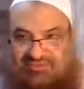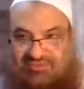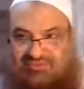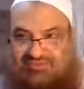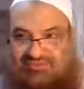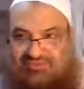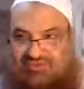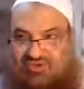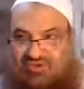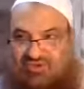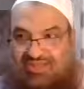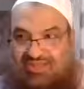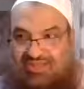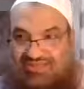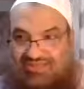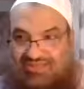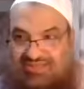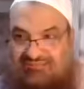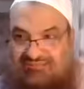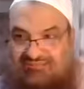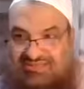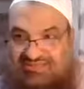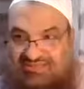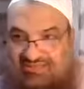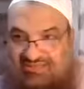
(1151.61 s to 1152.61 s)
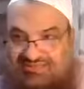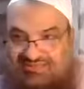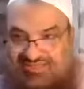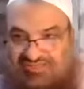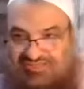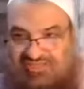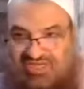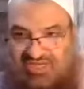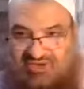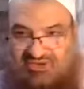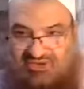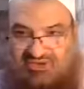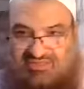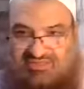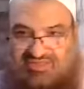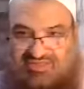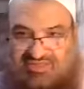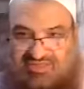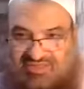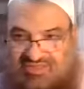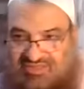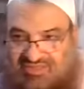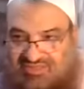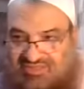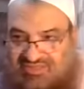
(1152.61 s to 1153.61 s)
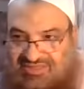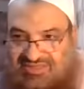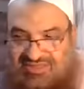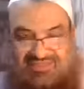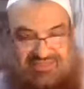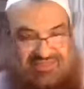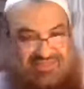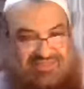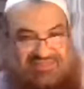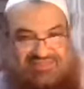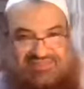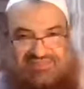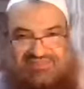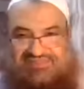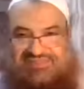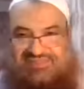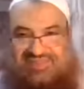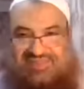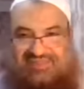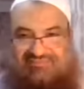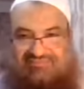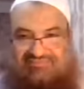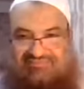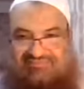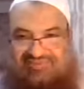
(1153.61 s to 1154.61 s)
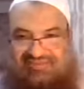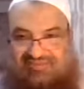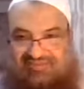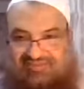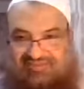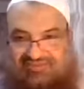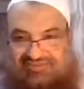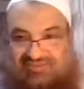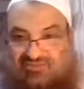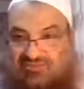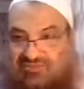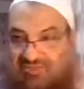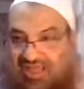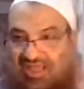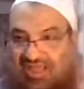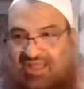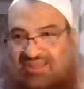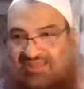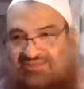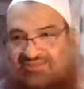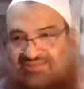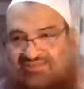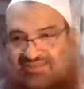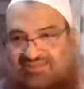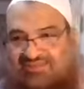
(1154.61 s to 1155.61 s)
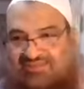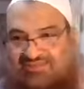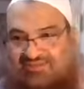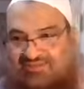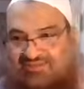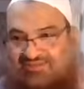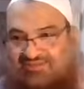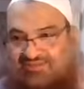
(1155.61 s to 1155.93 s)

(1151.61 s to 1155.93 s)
So in the middle tashahhud, there is the same thing, the du'as.